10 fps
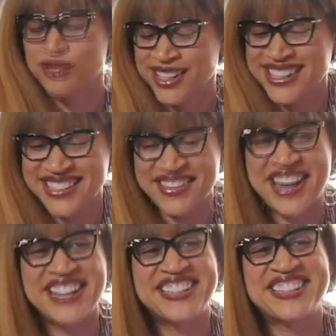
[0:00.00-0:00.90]
Dr. Rux,
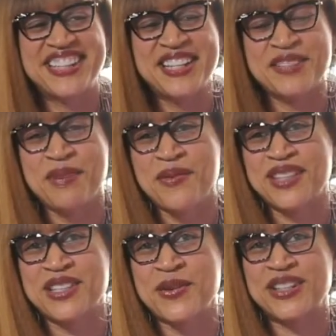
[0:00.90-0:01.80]
right? Just teasing me
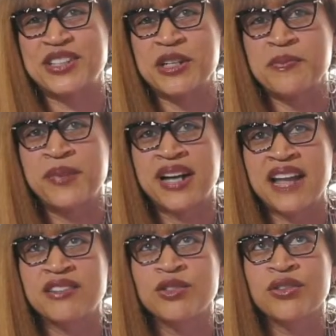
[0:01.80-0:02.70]
with this question.
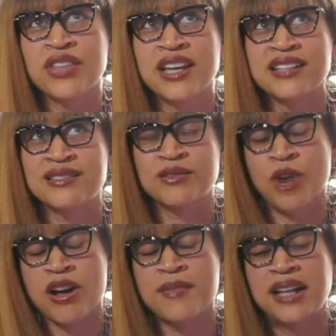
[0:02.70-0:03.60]
But I do think it's
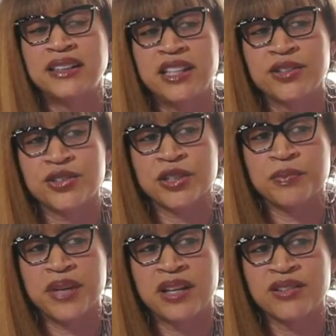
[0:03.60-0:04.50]
talking about
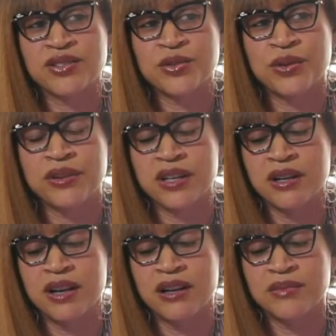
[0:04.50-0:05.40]
leadership in a
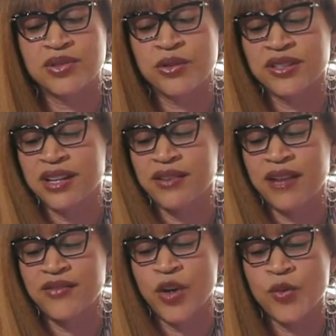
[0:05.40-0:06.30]
story, stories
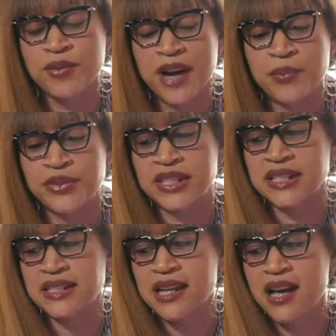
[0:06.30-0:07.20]
I've known about
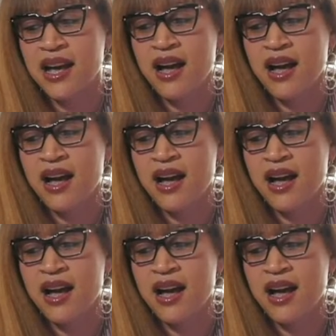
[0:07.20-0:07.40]
Prince.